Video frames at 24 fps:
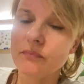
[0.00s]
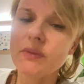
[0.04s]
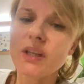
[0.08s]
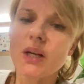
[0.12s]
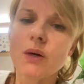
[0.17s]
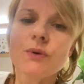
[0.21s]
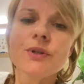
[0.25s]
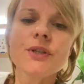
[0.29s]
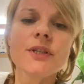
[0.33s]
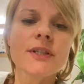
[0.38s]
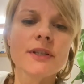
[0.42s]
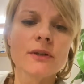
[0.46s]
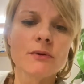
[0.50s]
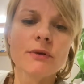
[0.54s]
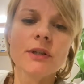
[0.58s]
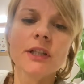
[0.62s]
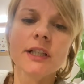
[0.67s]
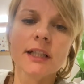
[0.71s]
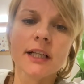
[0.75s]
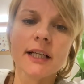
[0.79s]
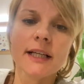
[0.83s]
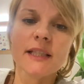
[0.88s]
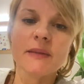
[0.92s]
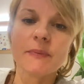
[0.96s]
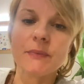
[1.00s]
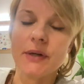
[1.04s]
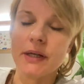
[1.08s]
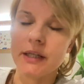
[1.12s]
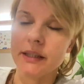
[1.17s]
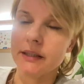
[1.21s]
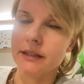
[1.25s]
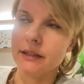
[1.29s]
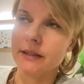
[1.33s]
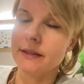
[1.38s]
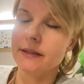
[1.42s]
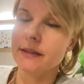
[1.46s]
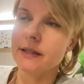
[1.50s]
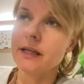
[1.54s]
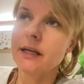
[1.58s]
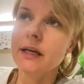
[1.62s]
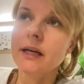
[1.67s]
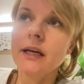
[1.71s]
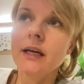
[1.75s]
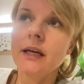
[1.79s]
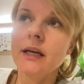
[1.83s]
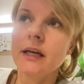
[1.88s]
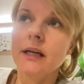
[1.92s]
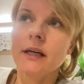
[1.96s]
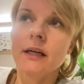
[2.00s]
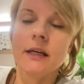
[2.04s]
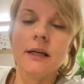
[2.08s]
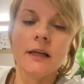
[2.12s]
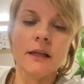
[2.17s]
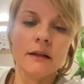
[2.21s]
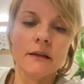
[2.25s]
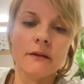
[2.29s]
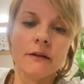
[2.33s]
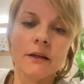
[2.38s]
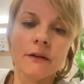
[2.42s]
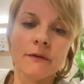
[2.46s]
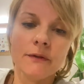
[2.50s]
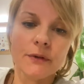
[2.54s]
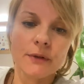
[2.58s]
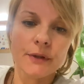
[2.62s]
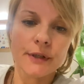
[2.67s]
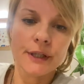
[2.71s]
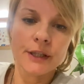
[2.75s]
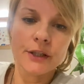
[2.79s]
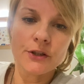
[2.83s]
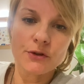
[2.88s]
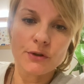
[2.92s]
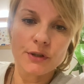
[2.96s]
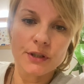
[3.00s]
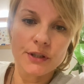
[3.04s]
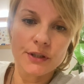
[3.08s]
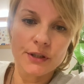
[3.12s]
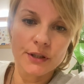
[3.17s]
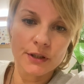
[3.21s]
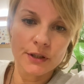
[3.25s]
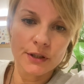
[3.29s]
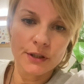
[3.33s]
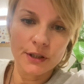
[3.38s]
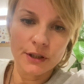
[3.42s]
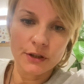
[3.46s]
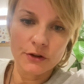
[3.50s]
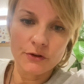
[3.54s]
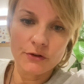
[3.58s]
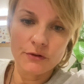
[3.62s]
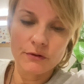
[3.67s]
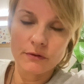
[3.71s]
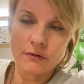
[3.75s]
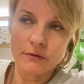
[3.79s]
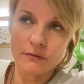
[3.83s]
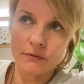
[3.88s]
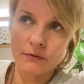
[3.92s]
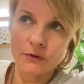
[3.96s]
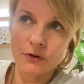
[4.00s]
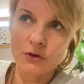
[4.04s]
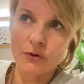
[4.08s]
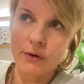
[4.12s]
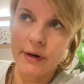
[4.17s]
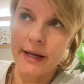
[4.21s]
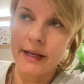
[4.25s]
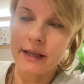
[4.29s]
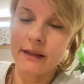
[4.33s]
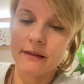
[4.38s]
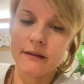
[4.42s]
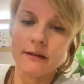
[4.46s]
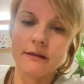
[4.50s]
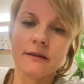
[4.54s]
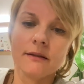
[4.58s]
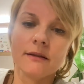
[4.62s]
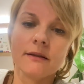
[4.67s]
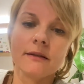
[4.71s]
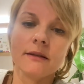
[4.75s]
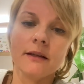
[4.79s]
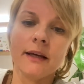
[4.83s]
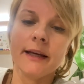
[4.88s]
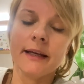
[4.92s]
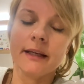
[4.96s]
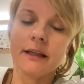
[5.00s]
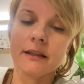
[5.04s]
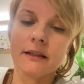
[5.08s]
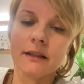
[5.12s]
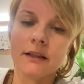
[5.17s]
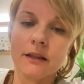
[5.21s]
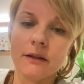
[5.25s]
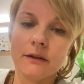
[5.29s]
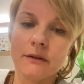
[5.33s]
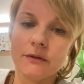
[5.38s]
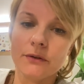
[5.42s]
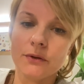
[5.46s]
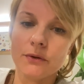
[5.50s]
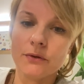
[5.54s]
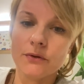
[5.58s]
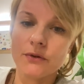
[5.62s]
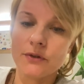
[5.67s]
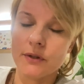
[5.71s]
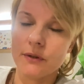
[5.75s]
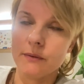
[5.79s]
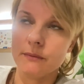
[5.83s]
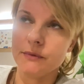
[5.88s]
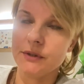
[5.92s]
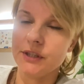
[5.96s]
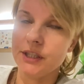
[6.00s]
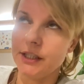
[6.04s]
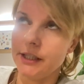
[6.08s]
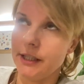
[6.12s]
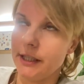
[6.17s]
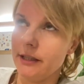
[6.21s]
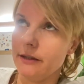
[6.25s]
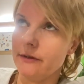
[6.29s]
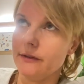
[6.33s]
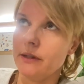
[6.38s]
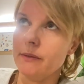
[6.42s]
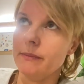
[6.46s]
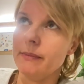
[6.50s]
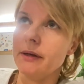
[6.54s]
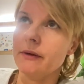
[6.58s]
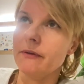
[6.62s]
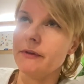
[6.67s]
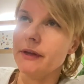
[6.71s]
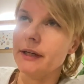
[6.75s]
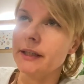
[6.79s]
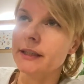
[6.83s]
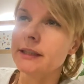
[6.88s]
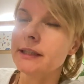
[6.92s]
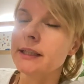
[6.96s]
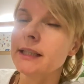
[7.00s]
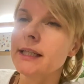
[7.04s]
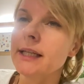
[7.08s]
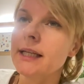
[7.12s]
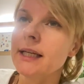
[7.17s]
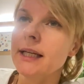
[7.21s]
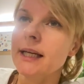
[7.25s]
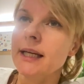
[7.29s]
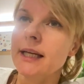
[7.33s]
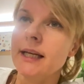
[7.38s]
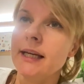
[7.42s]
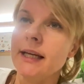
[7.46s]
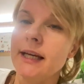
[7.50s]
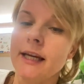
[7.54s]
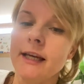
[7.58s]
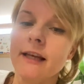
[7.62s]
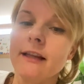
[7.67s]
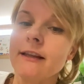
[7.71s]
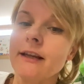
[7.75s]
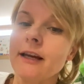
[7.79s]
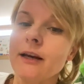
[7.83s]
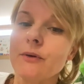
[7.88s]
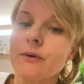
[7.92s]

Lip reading: which is a really nice practice. If you're interested in trying this, I can give you some details about that. And I